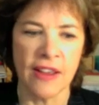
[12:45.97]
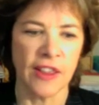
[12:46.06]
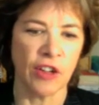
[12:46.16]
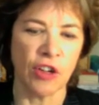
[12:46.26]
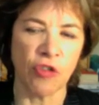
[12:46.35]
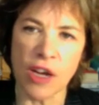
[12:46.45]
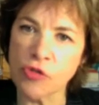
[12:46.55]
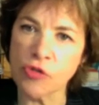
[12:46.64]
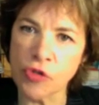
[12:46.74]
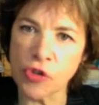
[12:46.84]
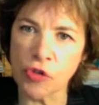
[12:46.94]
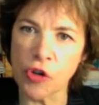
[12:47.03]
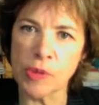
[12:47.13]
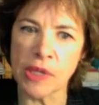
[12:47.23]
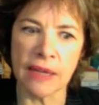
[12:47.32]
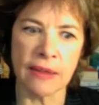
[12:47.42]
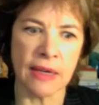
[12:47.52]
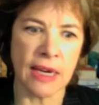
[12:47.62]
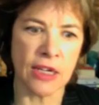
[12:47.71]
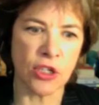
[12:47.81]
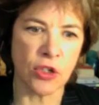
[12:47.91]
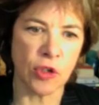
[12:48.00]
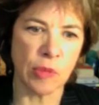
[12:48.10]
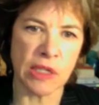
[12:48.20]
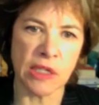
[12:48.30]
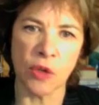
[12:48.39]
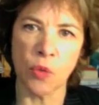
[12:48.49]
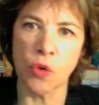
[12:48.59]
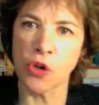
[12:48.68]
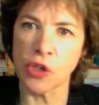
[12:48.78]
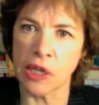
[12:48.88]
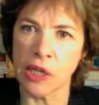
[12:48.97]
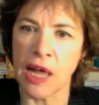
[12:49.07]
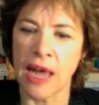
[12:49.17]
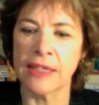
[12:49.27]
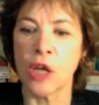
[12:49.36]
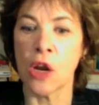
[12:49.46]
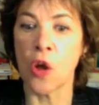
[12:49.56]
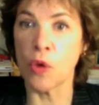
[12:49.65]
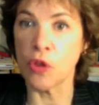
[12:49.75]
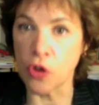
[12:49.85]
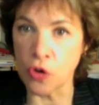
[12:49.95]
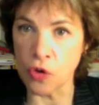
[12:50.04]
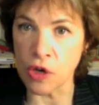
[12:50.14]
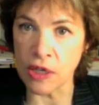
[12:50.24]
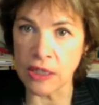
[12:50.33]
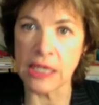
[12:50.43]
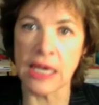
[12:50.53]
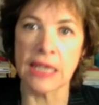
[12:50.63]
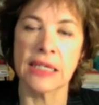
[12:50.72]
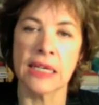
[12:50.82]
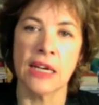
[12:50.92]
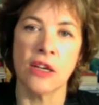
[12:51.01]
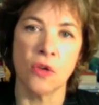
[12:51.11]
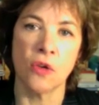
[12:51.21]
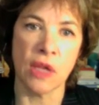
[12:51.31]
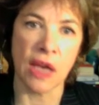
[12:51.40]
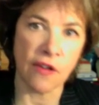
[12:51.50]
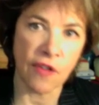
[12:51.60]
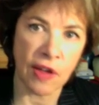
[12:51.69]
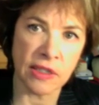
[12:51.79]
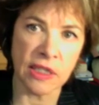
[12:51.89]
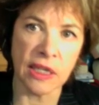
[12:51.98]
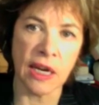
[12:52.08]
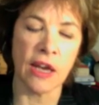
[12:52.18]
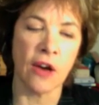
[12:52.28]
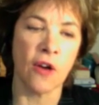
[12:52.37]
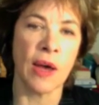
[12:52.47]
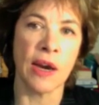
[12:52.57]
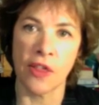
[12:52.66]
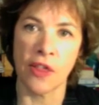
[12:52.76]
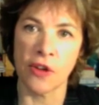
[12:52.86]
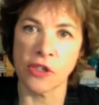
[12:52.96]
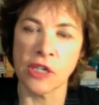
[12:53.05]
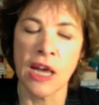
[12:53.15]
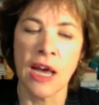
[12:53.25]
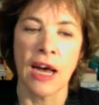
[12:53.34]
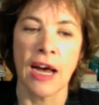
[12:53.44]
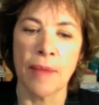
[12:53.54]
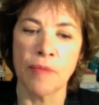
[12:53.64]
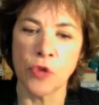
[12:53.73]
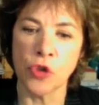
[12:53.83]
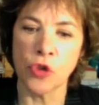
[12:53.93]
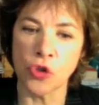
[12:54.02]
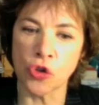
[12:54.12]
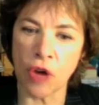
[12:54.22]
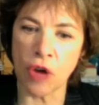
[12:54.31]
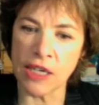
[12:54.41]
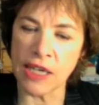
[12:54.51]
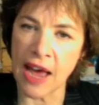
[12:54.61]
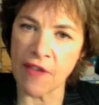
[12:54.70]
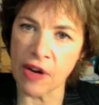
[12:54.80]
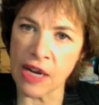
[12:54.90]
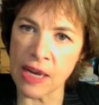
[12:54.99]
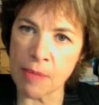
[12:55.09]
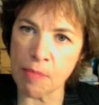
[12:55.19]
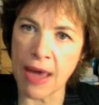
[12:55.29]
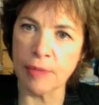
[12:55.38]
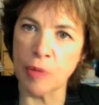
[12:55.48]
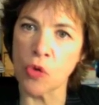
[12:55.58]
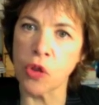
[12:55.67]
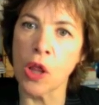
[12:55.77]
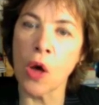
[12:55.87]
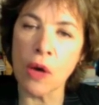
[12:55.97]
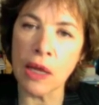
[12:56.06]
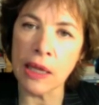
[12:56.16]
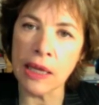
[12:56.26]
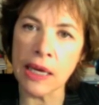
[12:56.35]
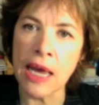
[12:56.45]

There are grassroots groups like the National Domestic Workers Alliance, along with unions, the SEIU, the FLCIO, and others, um, to try to have an impact both locally